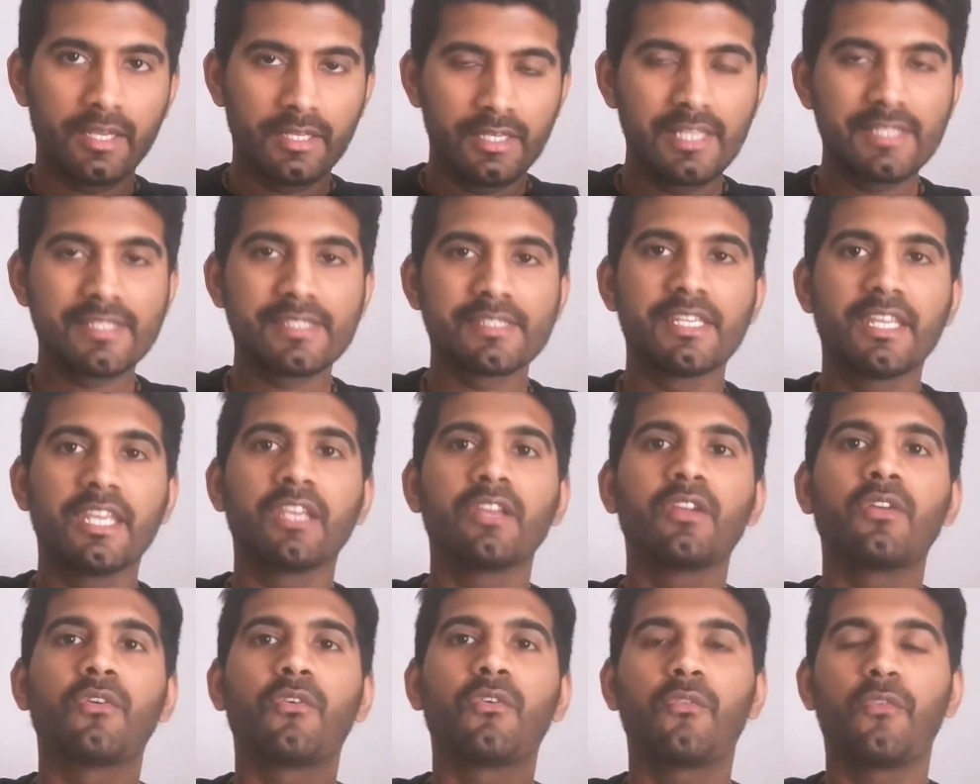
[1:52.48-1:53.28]

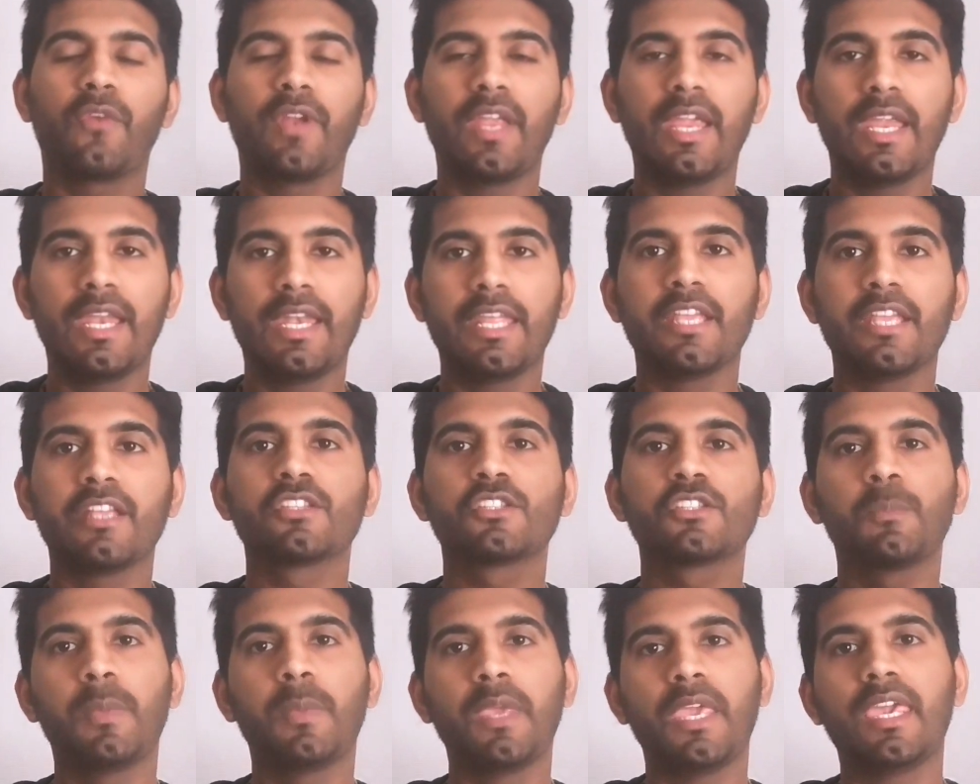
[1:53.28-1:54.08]
listening, reading,
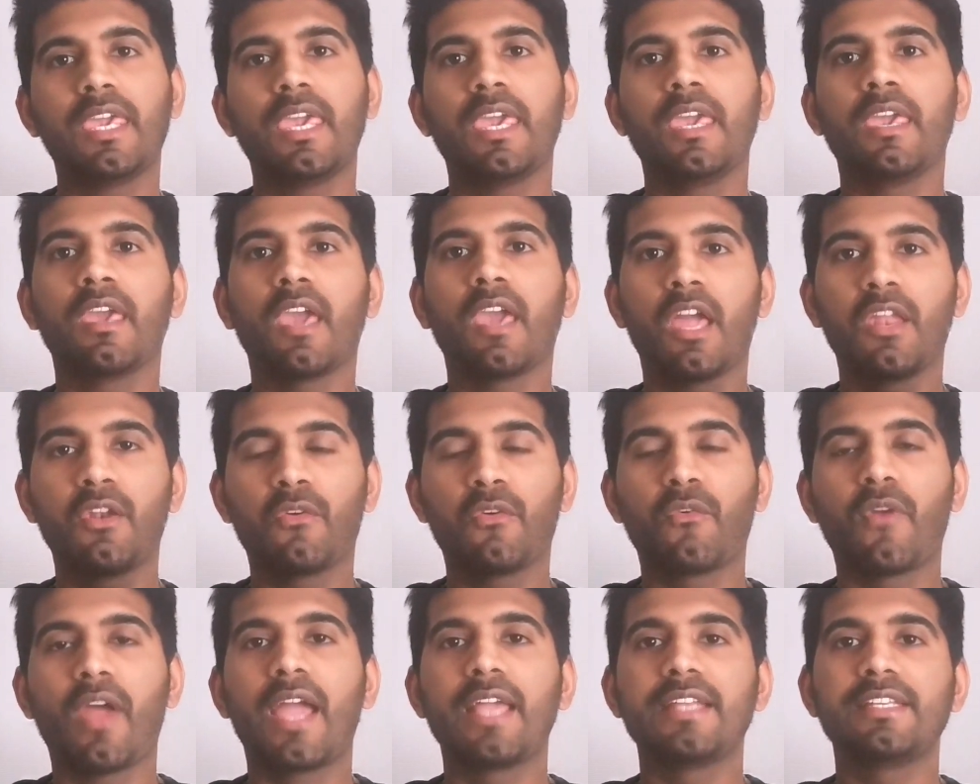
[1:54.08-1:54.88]
speaking,
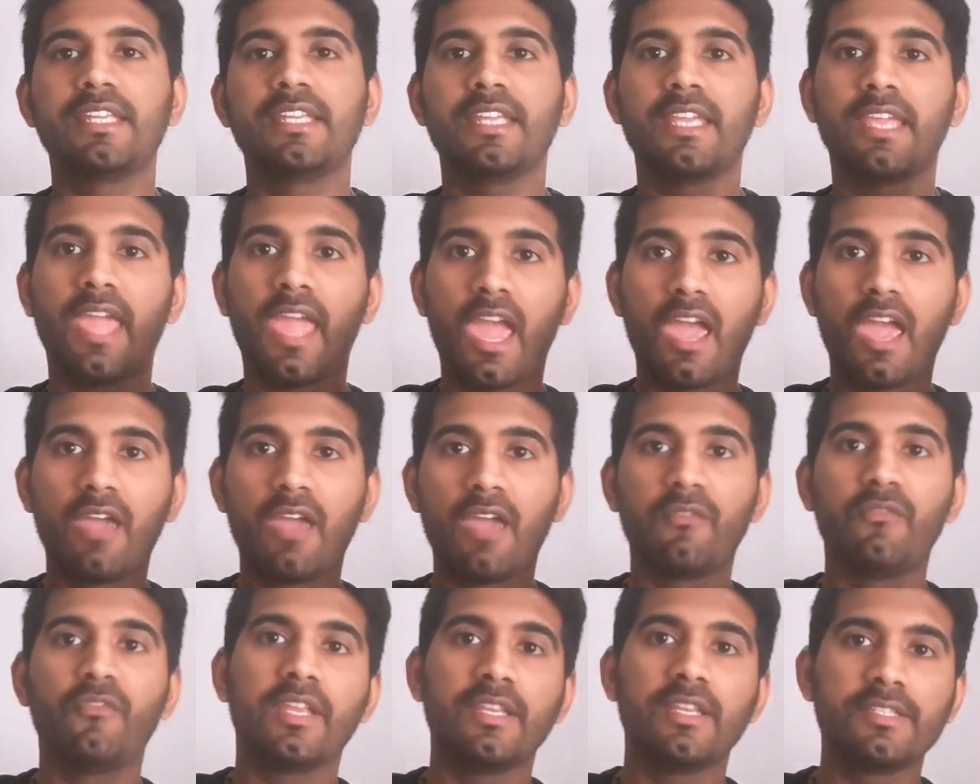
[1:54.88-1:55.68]
and writing
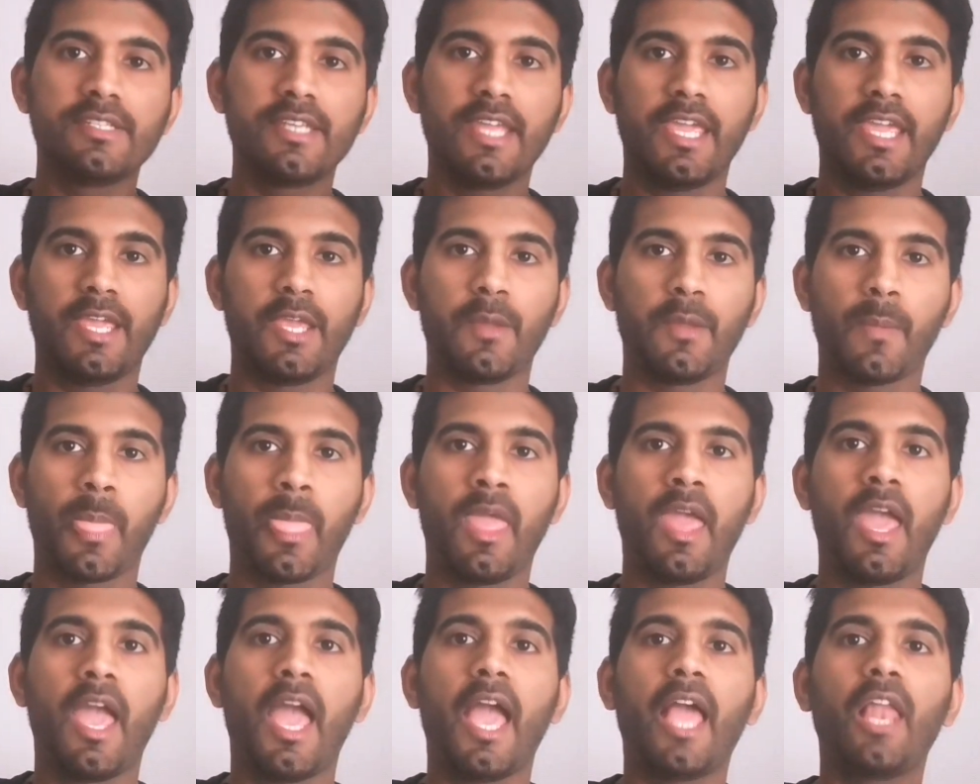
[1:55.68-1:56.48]
every day.
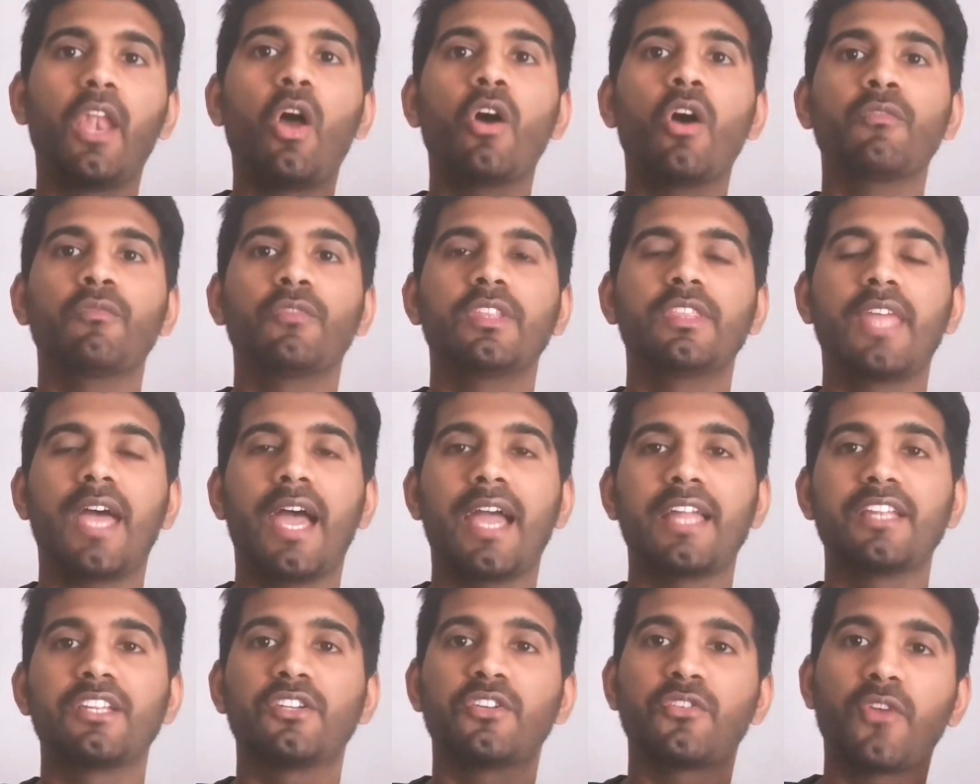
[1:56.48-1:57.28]
Along with
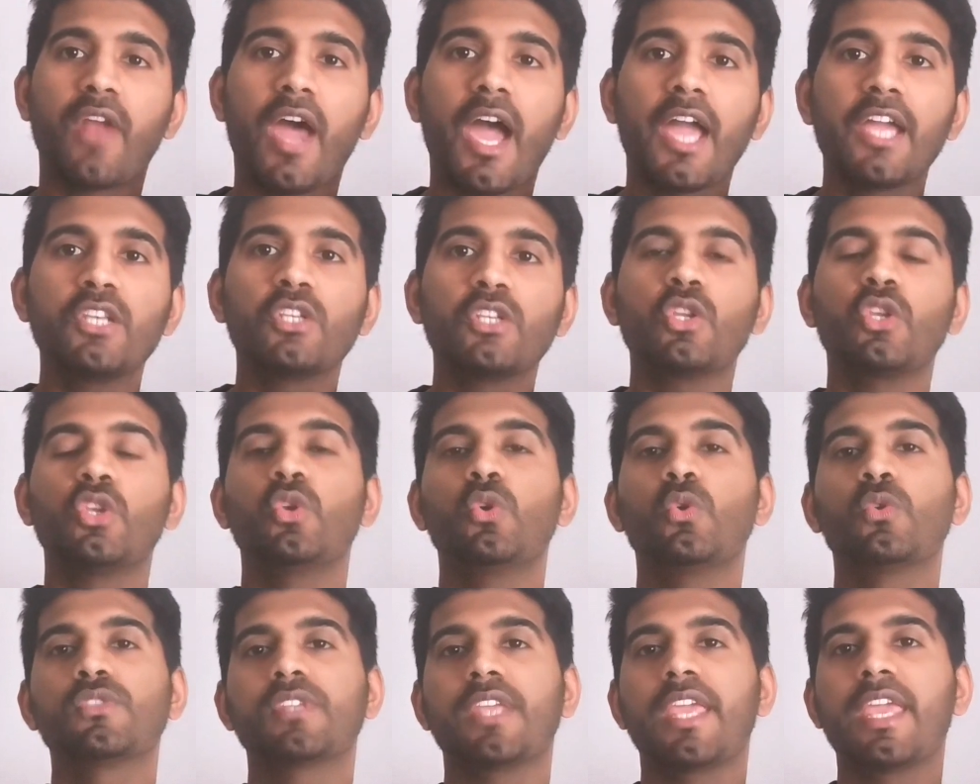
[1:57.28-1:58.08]
that, try to
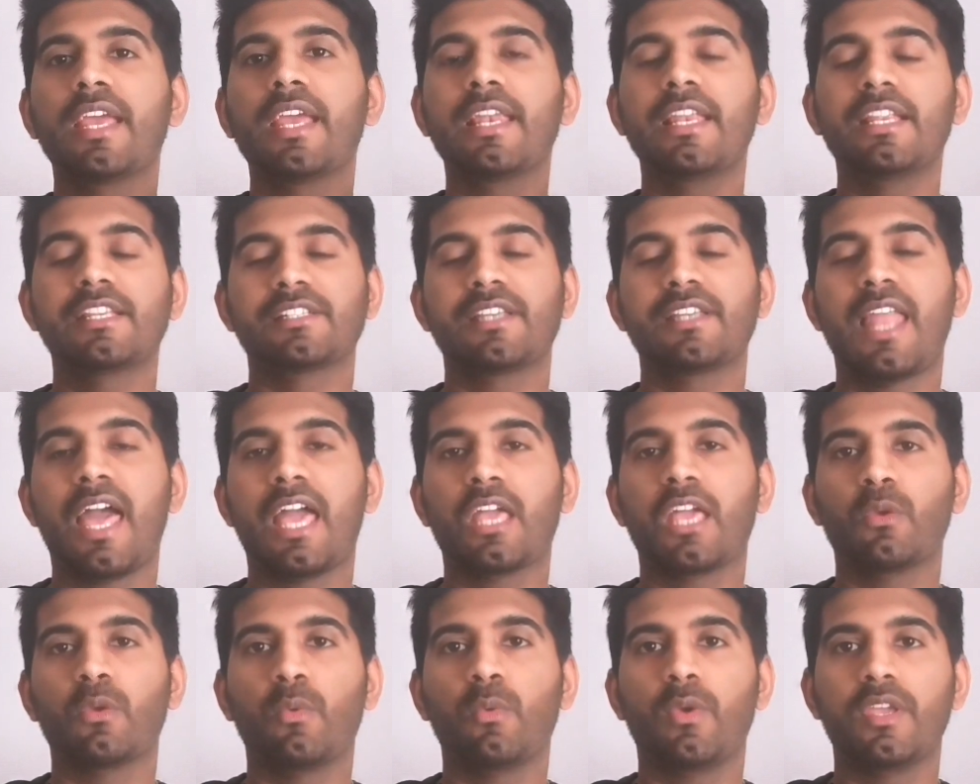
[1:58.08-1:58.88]
use English
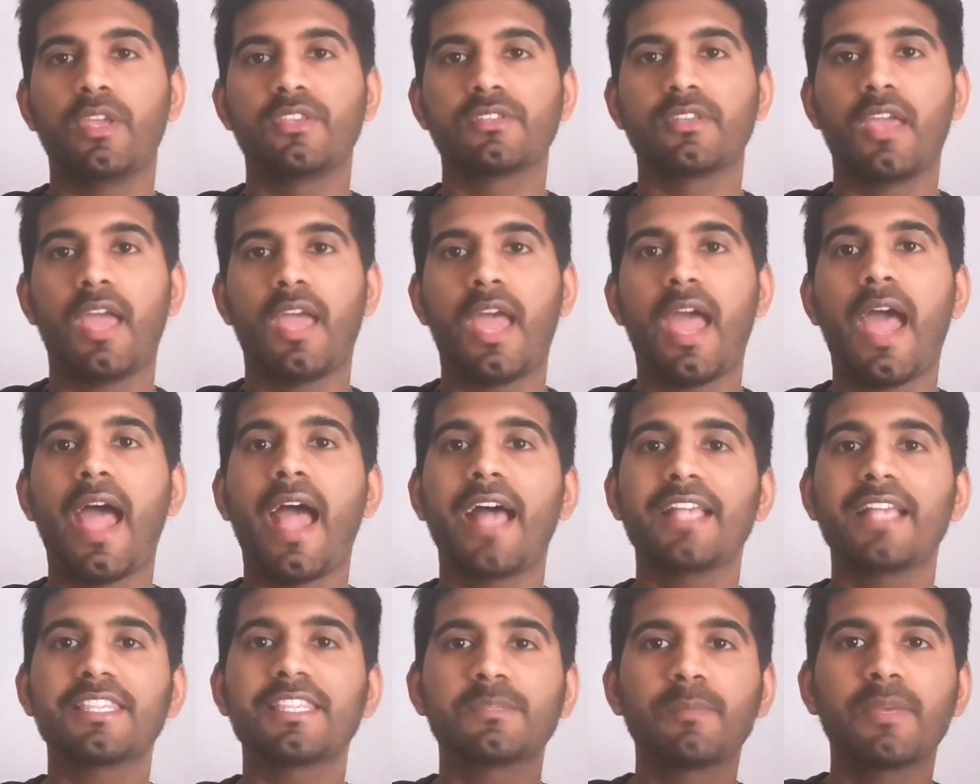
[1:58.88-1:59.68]
language
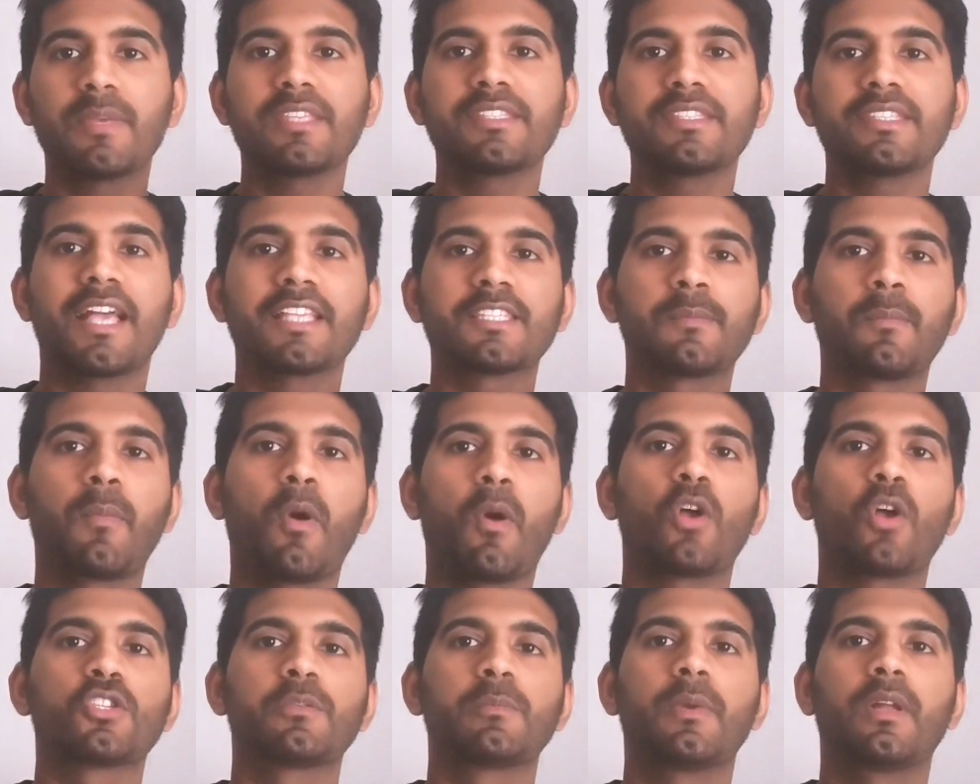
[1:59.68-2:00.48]
as much as
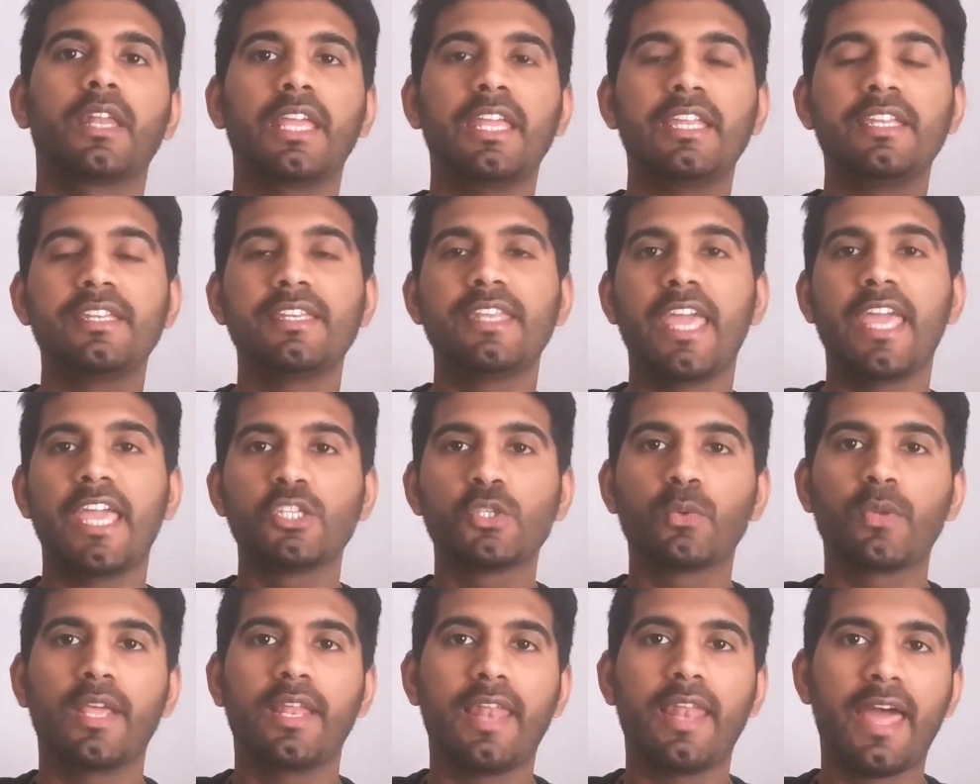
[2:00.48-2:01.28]
possible in
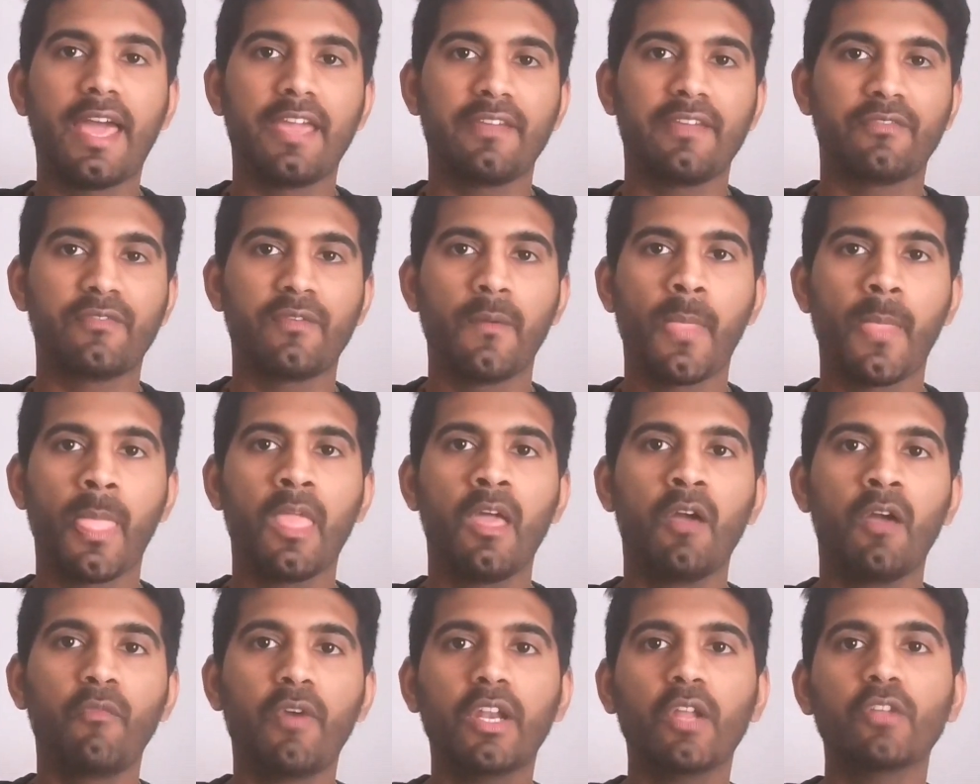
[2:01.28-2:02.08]
day-to-day life.
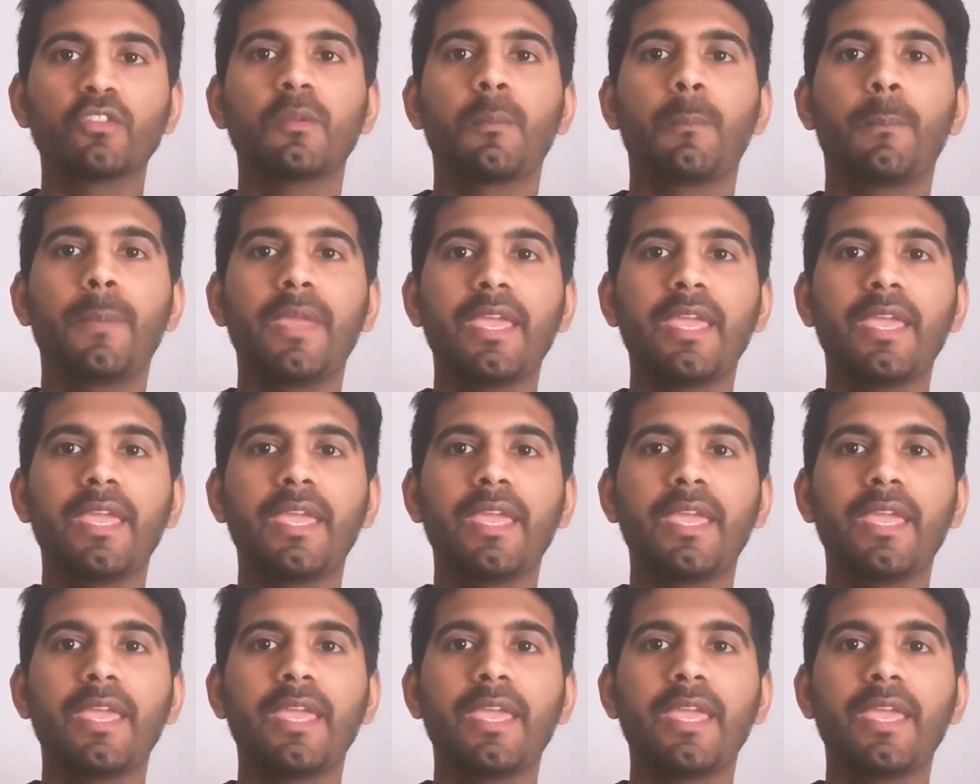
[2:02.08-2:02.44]
One of the